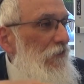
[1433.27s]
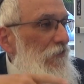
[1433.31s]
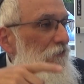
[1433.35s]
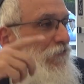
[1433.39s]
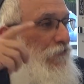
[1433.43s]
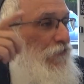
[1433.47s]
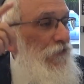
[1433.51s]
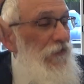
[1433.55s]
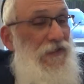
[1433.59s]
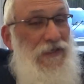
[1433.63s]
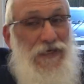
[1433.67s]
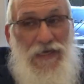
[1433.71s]

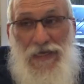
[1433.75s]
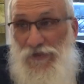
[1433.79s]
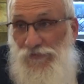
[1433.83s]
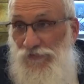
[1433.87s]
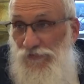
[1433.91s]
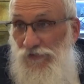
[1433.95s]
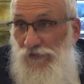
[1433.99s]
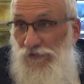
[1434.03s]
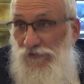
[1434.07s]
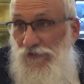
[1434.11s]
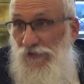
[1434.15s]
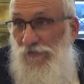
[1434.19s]
For the
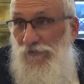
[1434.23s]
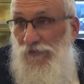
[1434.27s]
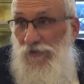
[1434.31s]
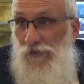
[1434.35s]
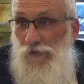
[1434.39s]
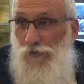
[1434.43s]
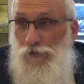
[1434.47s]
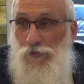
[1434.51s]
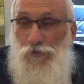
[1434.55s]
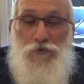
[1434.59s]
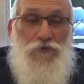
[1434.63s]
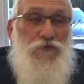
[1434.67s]
essence of
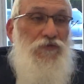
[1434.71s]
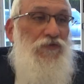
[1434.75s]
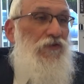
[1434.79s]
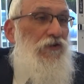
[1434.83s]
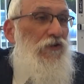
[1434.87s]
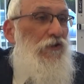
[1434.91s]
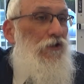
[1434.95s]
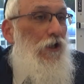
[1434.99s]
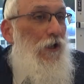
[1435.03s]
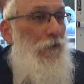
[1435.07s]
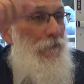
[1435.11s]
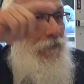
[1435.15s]
Elokus
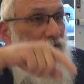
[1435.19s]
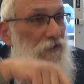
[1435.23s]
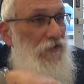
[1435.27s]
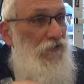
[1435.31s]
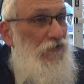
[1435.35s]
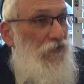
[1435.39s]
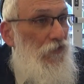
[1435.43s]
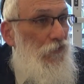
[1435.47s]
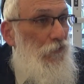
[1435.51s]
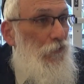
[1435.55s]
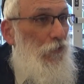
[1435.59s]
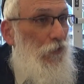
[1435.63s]
to come
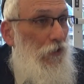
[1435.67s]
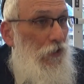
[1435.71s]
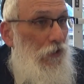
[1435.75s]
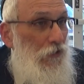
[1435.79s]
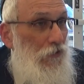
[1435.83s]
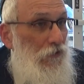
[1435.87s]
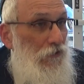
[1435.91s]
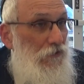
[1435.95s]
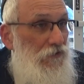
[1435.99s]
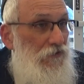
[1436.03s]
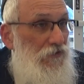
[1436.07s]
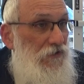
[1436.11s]
into
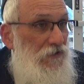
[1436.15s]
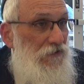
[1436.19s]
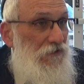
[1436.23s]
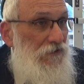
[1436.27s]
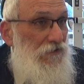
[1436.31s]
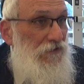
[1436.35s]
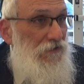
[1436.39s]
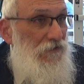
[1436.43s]
world,